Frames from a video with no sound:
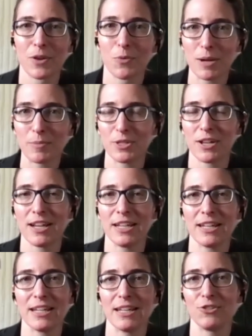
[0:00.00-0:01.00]
website
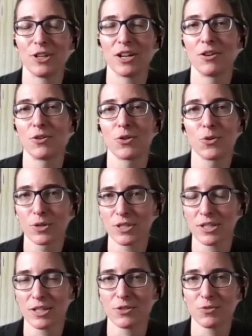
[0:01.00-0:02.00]
and check out our
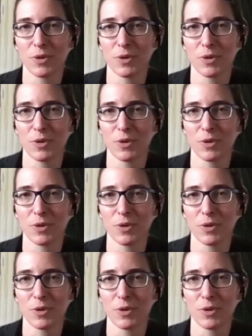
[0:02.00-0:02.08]
courses.